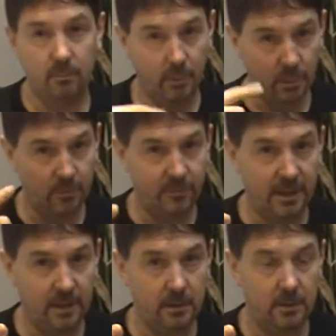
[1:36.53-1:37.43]
But
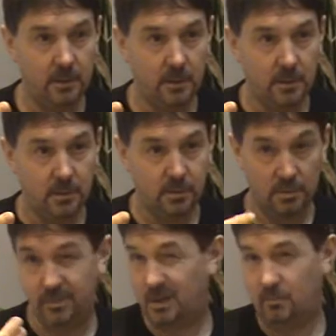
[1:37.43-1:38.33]
then, so
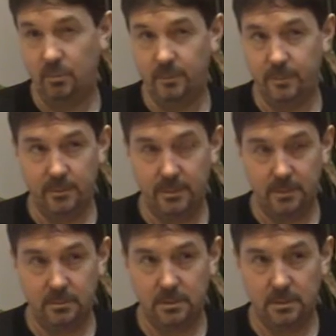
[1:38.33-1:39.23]
that would have been
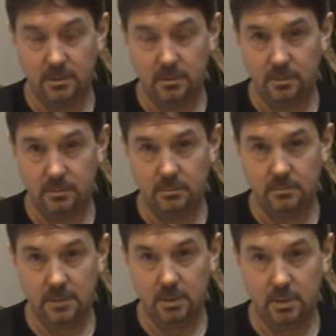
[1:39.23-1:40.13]
about, I don't know,
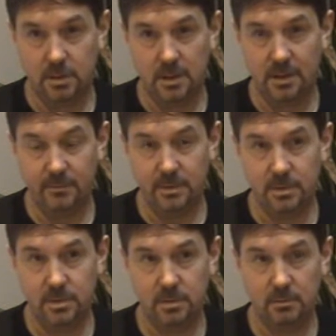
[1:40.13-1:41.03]
lunchtime-ish.